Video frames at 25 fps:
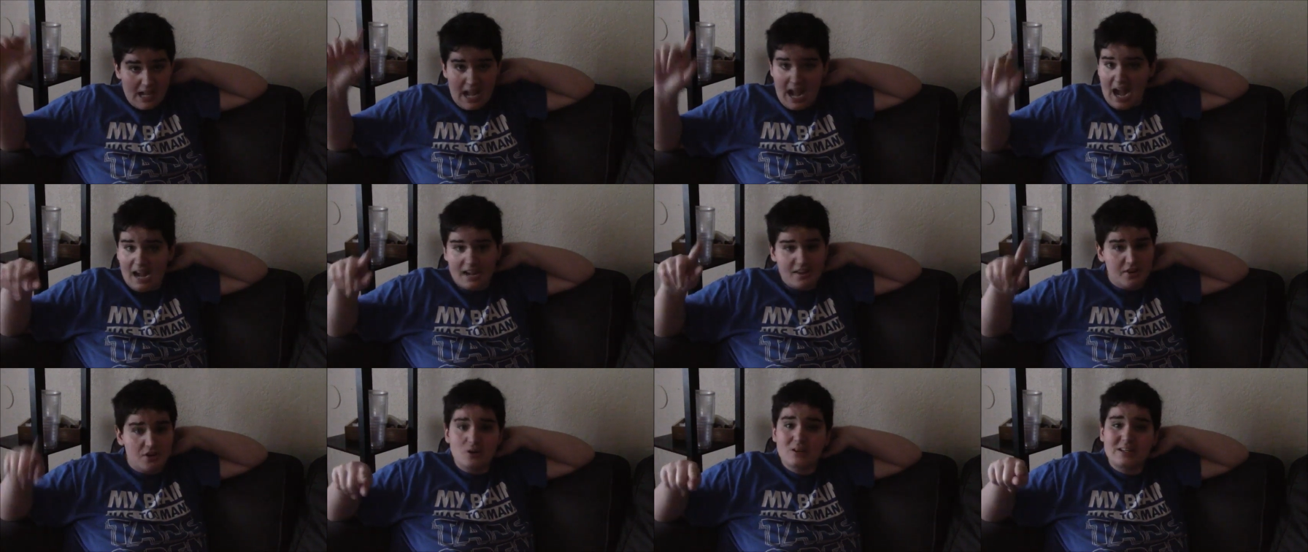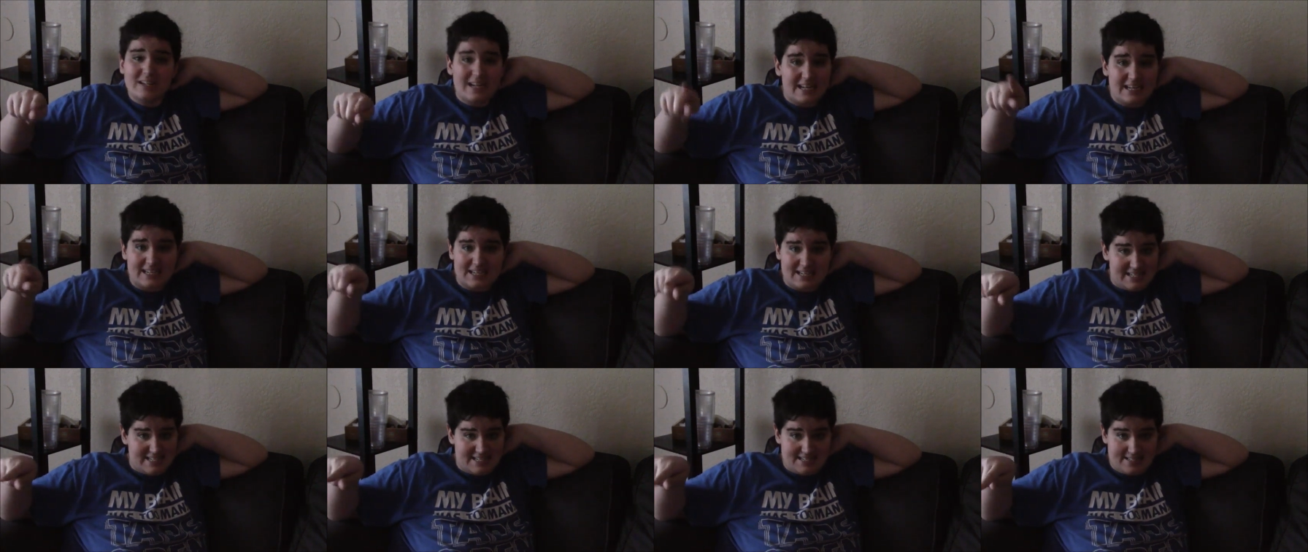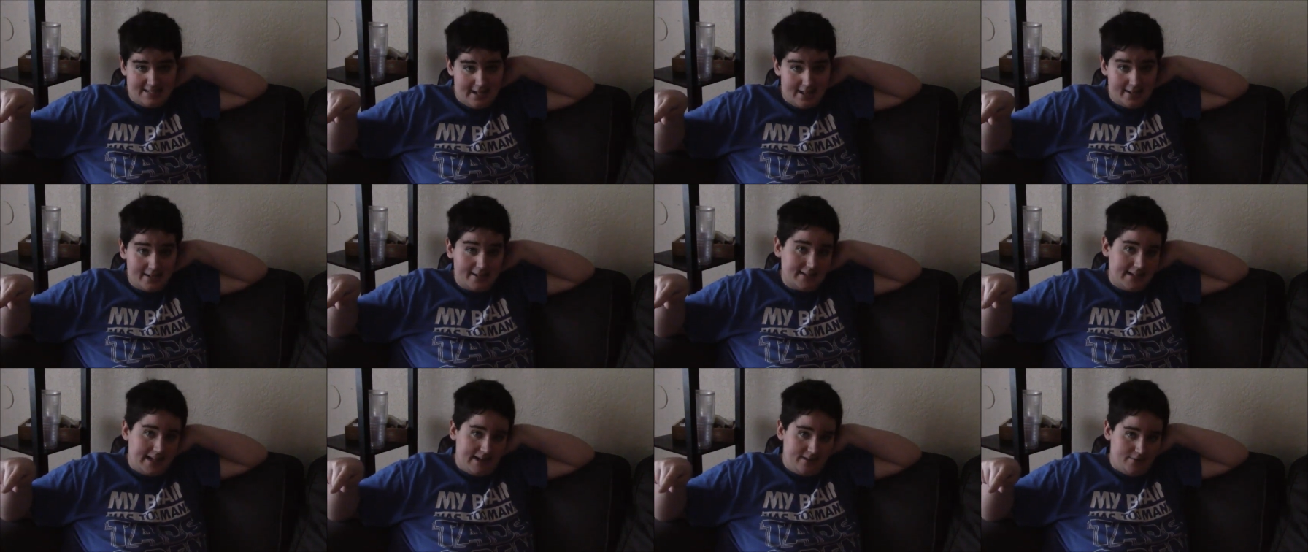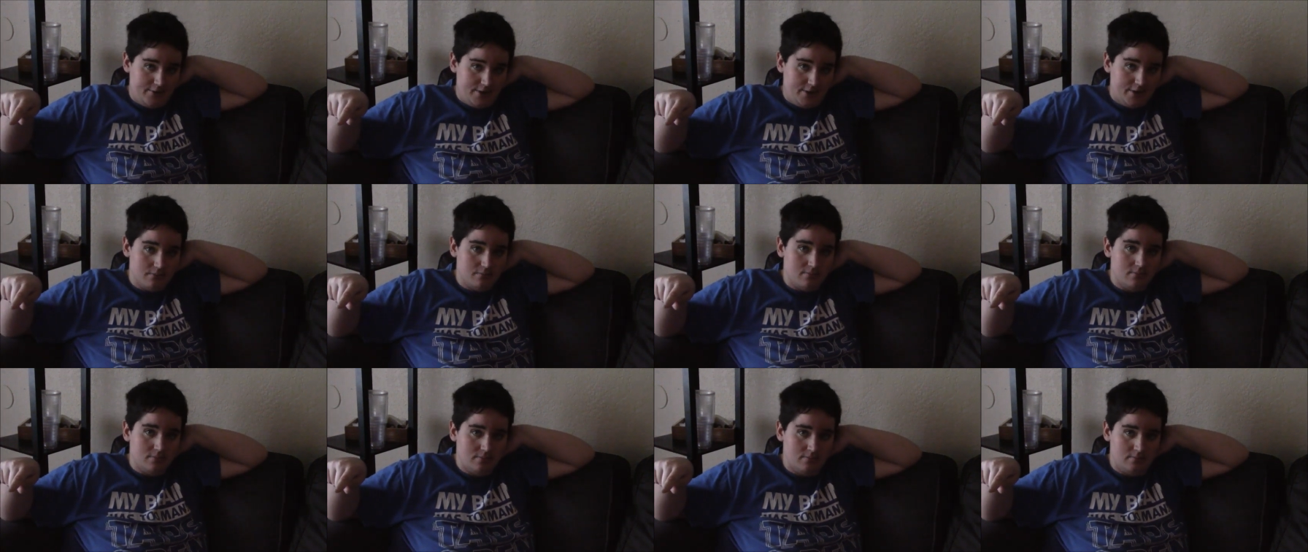I don't get any sun in that
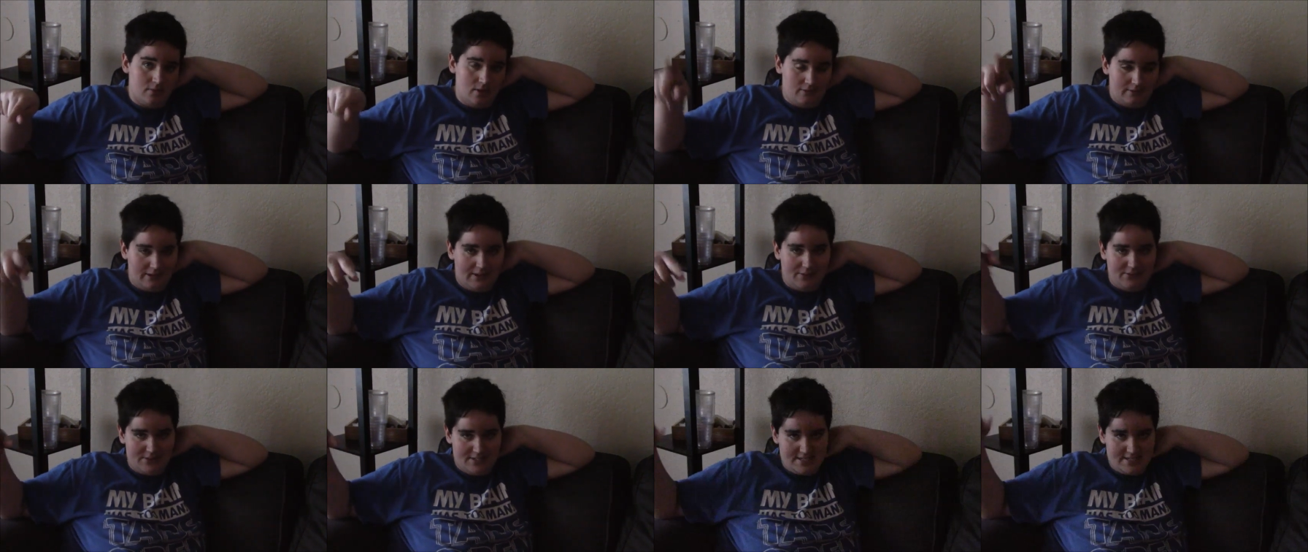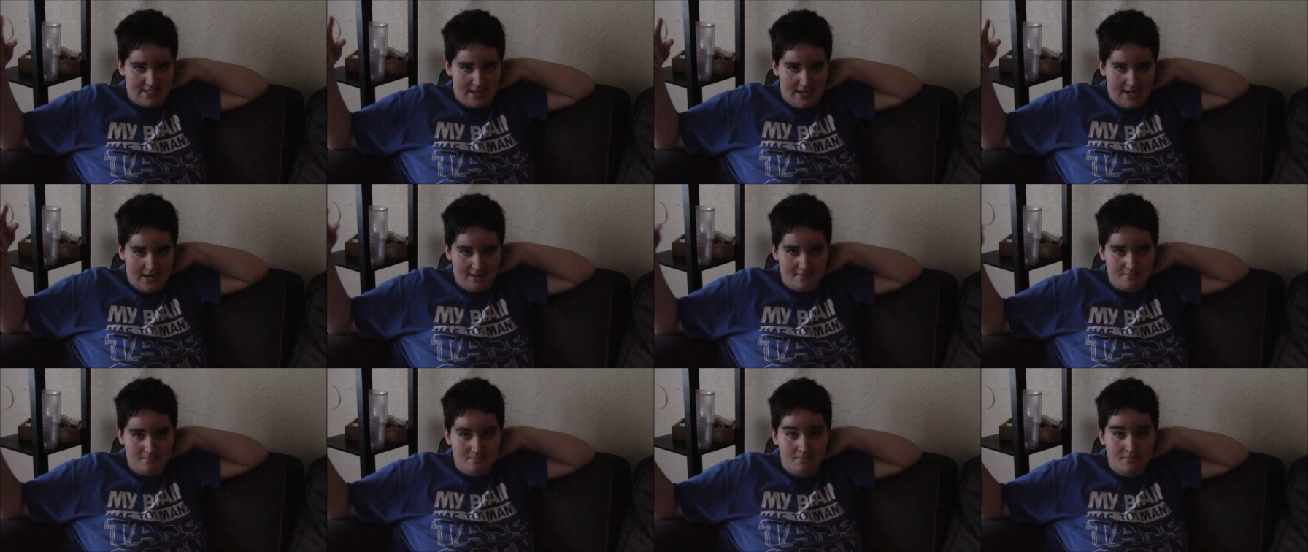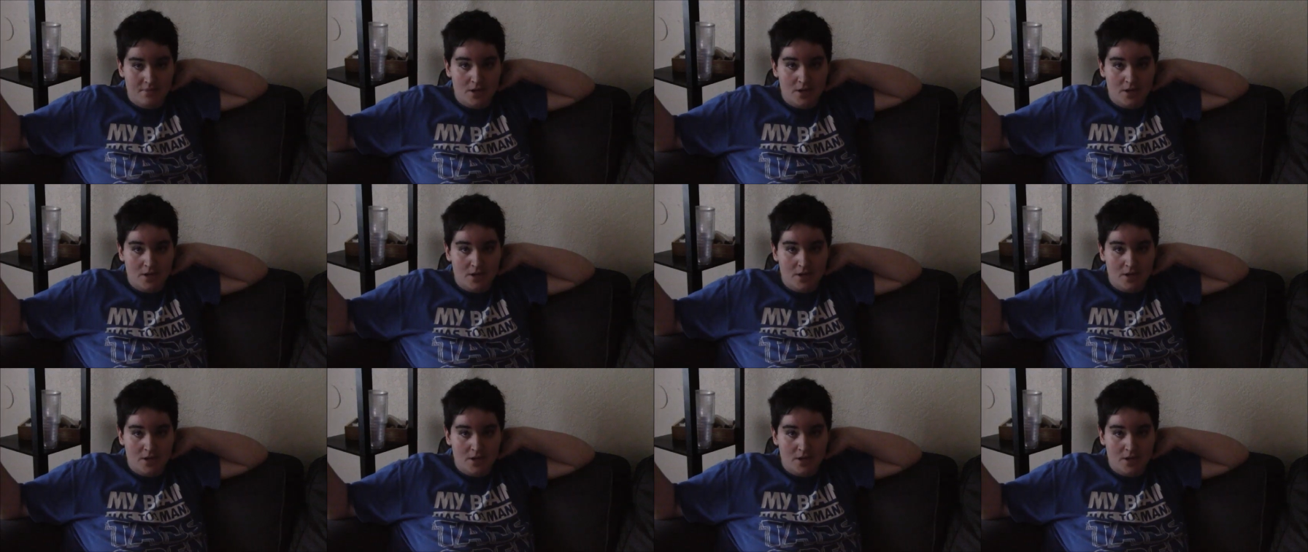room around this time.